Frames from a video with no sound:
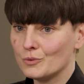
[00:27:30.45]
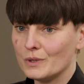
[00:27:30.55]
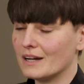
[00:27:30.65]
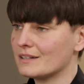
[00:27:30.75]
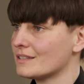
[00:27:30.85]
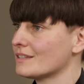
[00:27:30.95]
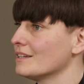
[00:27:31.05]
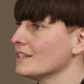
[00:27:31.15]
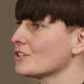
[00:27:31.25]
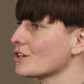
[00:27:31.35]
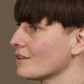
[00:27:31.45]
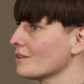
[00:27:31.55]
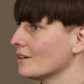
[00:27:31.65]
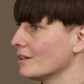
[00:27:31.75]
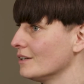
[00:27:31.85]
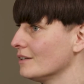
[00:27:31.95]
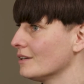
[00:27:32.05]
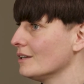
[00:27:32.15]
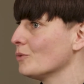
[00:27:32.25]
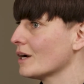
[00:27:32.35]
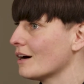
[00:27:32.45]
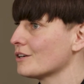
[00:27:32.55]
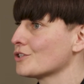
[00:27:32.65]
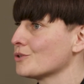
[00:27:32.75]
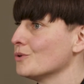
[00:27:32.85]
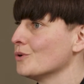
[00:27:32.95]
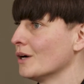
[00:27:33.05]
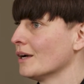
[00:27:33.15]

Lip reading: we understand each other in regard to